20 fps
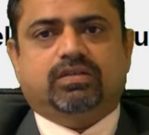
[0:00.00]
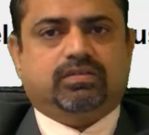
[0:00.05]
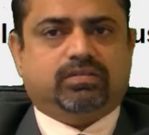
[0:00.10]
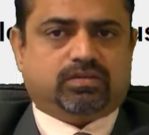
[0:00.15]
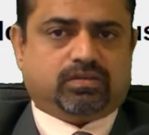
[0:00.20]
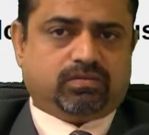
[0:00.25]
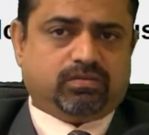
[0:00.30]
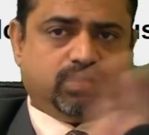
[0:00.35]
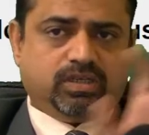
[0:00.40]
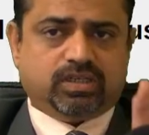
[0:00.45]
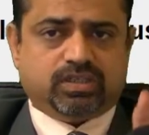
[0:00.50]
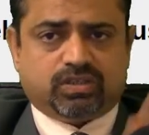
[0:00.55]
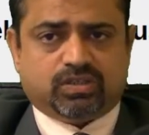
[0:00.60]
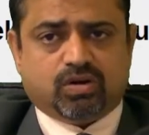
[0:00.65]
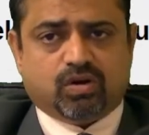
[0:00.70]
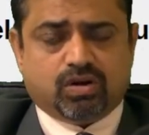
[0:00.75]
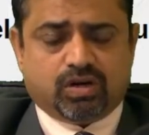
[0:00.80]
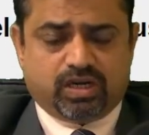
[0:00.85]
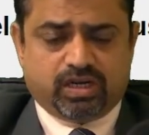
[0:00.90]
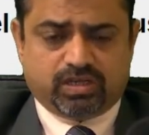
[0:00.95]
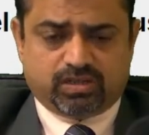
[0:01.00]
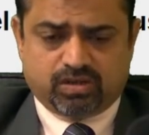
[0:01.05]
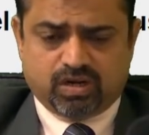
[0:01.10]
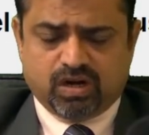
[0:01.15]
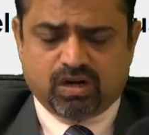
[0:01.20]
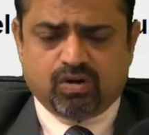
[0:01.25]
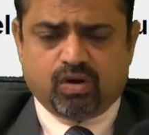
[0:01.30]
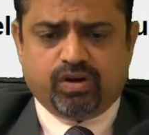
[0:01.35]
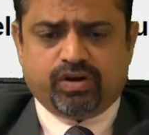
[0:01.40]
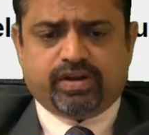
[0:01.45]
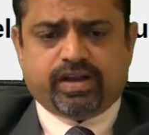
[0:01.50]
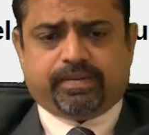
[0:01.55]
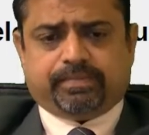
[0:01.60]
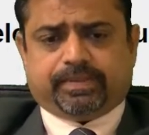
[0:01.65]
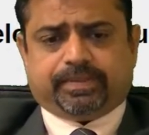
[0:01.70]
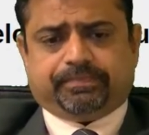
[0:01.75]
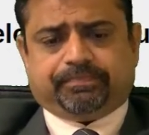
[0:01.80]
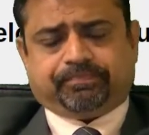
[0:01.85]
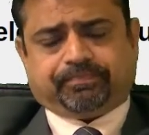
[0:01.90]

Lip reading: So it's not going to happen.